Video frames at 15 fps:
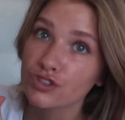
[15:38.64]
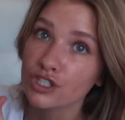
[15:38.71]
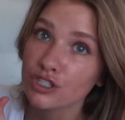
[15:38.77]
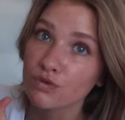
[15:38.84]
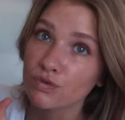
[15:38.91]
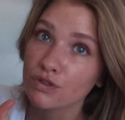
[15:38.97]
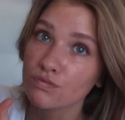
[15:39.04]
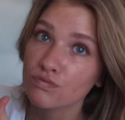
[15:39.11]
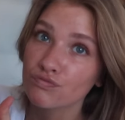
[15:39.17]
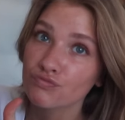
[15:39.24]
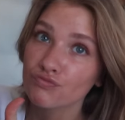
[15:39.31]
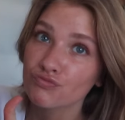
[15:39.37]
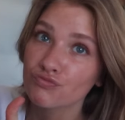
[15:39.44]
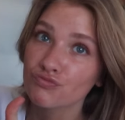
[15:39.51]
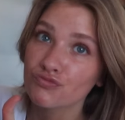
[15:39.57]
this one
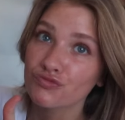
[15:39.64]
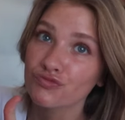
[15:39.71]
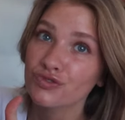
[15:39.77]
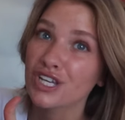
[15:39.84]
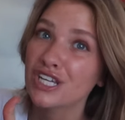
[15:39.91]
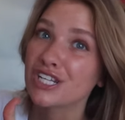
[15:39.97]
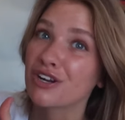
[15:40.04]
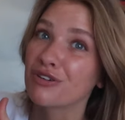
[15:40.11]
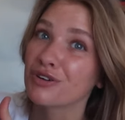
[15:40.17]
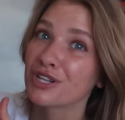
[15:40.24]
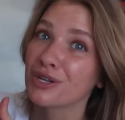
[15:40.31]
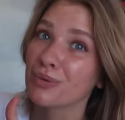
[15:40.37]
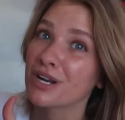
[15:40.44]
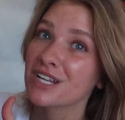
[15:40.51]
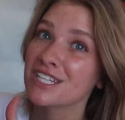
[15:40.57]
because I
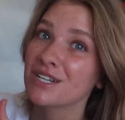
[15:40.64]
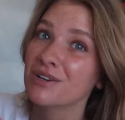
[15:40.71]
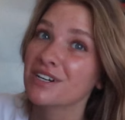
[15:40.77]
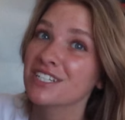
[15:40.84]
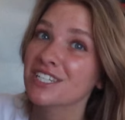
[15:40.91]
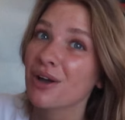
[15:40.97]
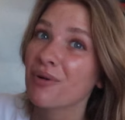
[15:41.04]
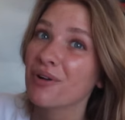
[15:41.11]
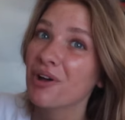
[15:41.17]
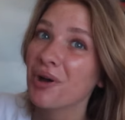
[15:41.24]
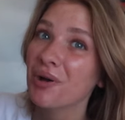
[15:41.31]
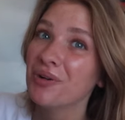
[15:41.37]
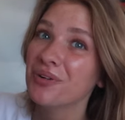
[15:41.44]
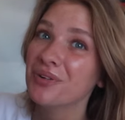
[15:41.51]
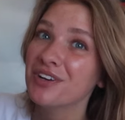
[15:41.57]
really want to see what's going
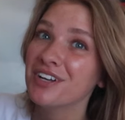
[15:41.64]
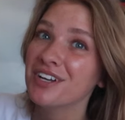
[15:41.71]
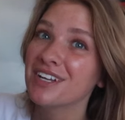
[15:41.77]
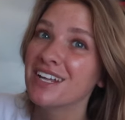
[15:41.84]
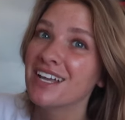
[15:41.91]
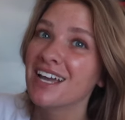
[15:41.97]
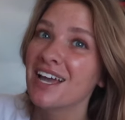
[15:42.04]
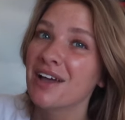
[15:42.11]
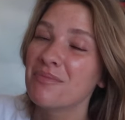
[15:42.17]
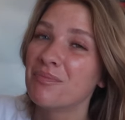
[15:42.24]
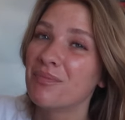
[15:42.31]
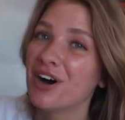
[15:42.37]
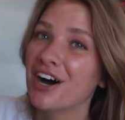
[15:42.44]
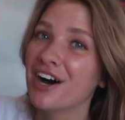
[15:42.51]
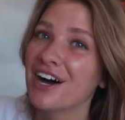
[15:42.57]
on.
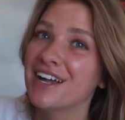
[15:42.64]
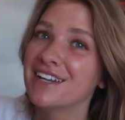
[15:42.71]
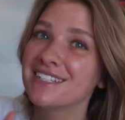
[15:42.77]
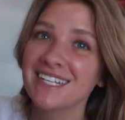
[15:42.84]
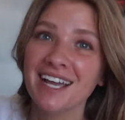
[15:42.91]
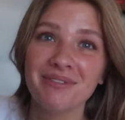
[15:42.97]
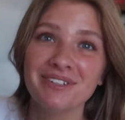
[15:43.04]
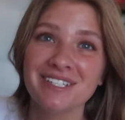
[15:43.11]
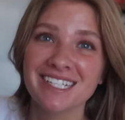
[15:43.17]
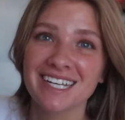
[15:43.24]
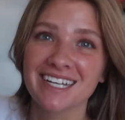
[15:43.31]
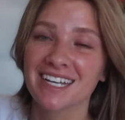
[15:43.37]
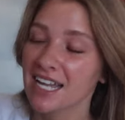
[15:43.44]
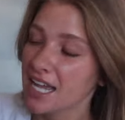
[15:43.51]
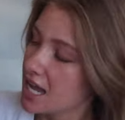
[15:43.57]
But yeah, we'll
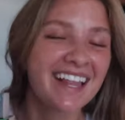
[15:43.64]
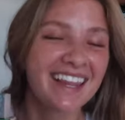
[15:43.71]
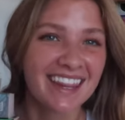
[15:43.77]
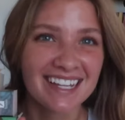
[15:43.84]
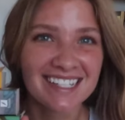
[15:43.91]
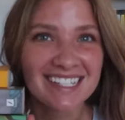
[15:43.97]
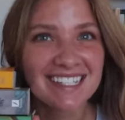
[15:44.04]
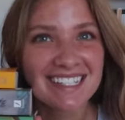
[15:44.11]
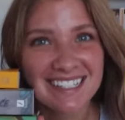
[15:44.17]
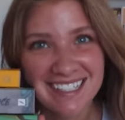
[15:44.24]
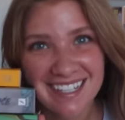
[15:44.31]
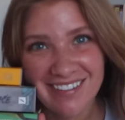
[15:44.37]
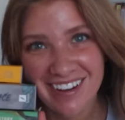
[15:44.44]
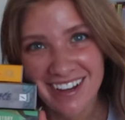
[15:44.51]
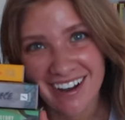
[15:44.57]
see. This is a
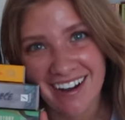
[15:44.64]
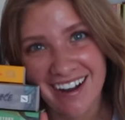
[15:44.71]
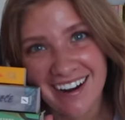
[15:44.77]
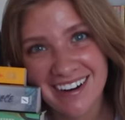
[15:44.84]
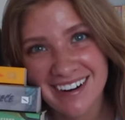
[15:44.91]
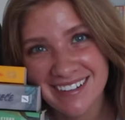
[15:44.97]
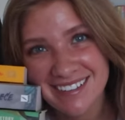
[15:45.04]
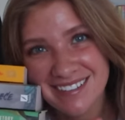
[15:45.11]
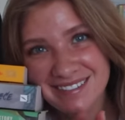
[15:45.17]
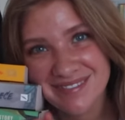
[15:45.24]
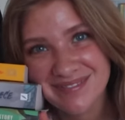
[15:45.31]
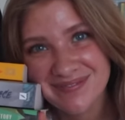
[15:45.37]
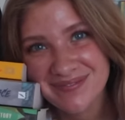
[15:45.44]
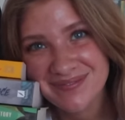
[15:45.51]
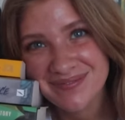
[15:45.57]
TBR.